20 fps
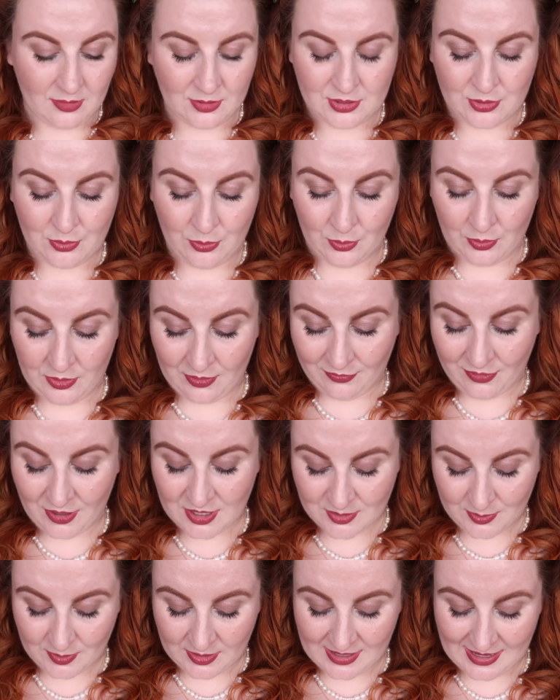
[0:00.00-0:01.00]
So the
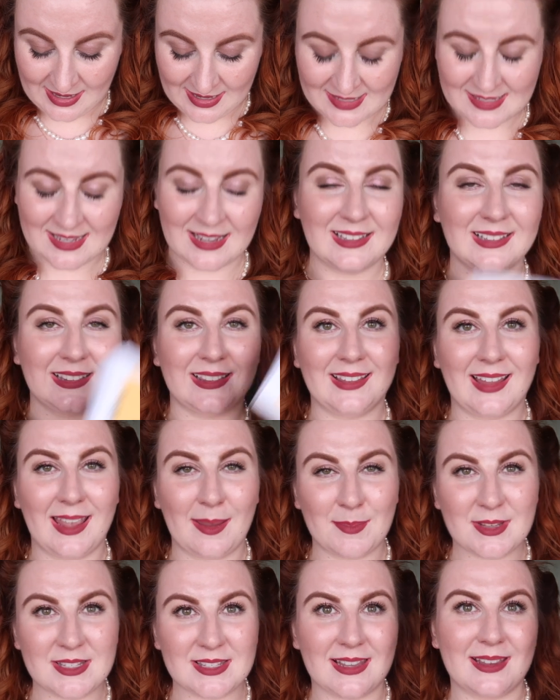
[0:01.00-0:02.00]
first one is
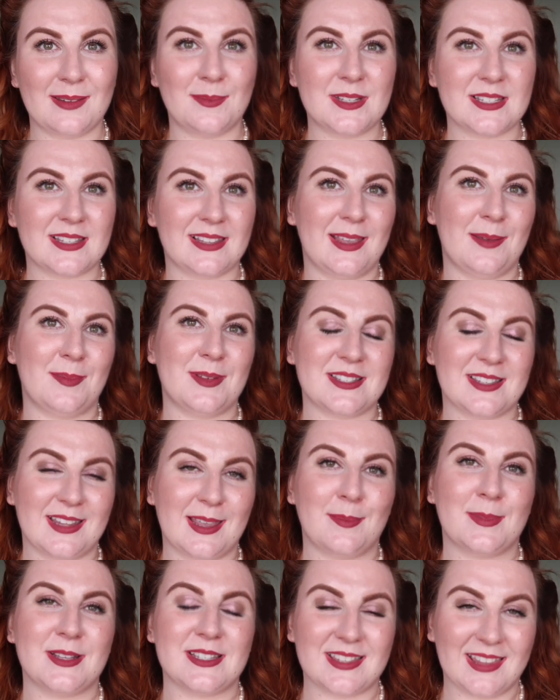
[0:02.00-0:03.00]
Lemons, Lemons, Lemons,
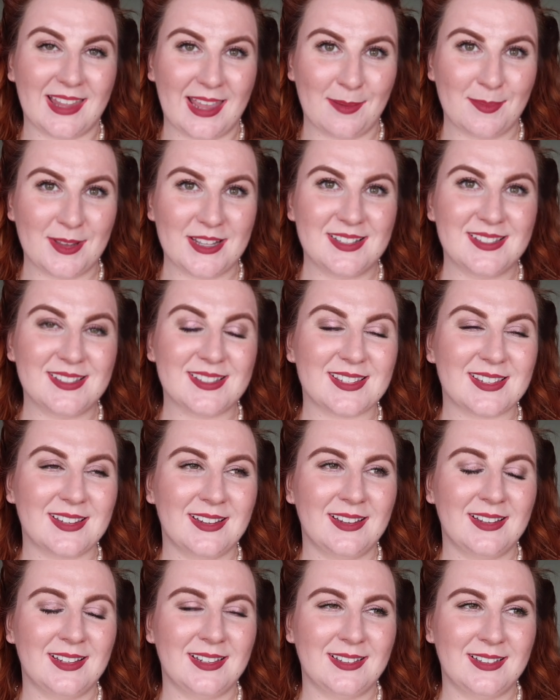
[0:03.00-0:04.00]
Lemons, Lemons.
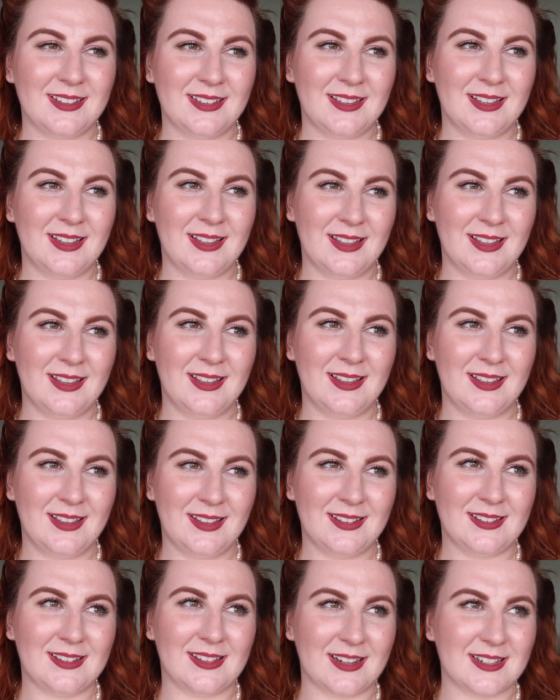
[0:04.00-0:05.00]

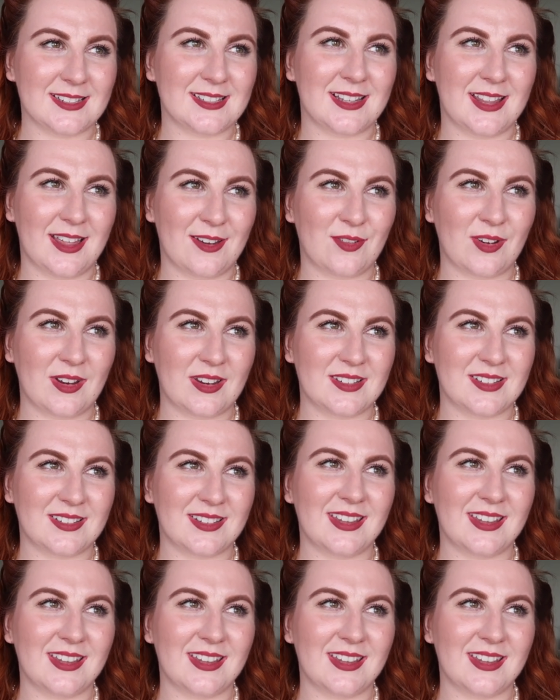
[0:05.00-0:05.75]
Did I say that right?